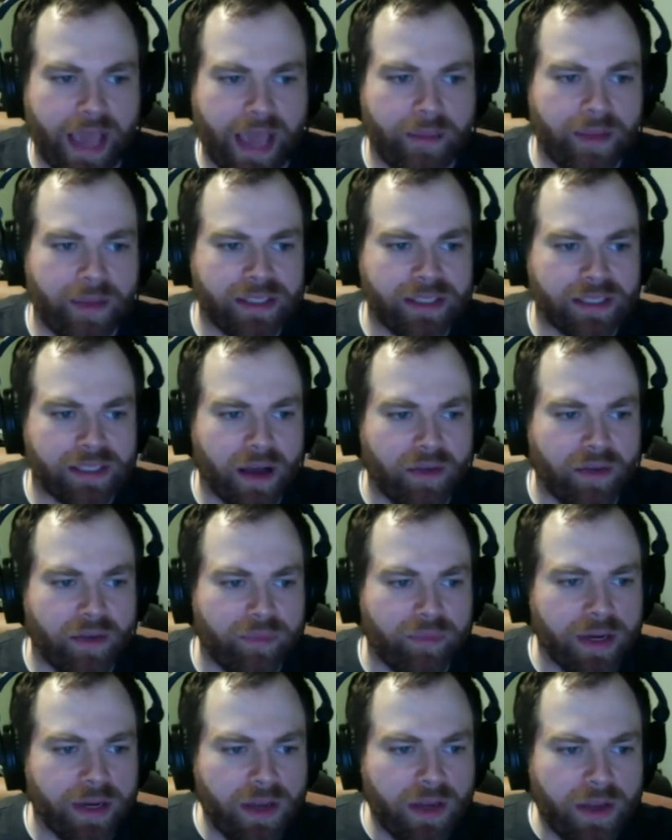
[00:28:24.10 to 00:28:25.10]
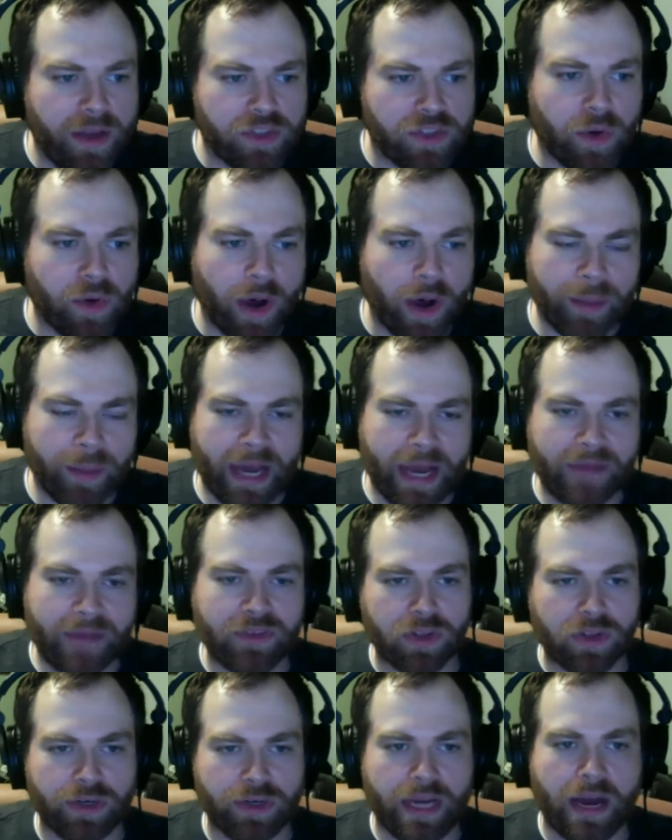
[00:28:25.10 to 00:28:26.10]
gaming stuff, so I'm gonna have to
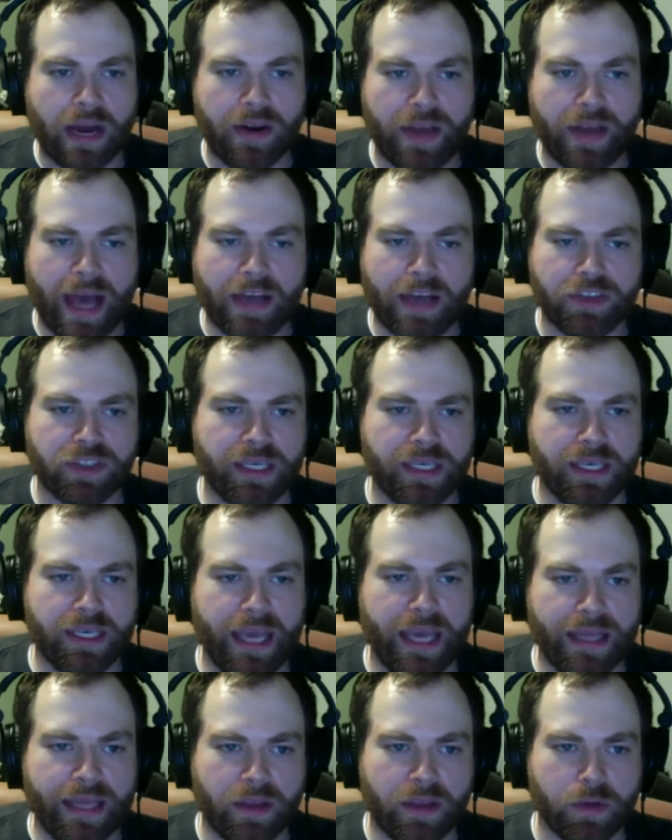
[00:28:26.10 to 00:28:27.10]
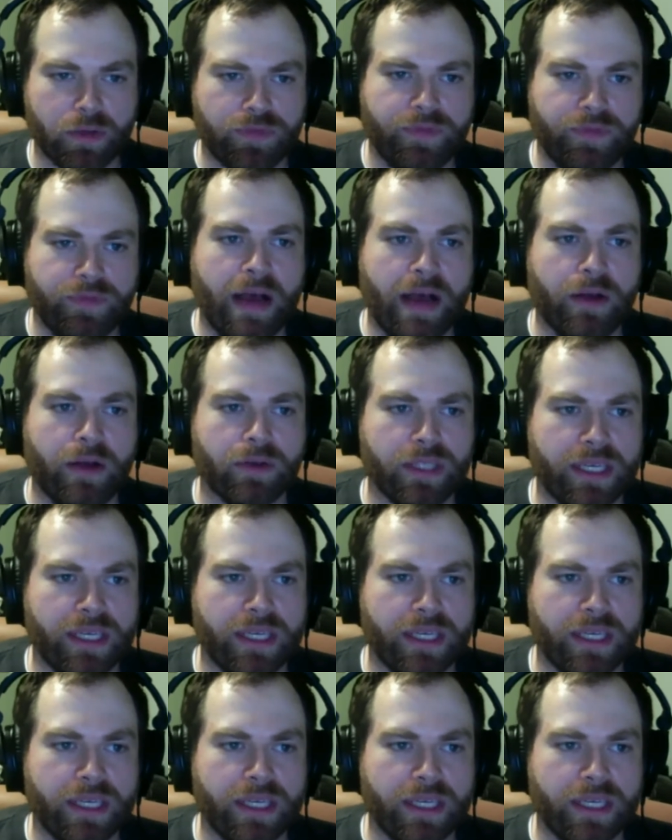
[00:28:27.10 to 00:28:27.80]
learn how to actually get those files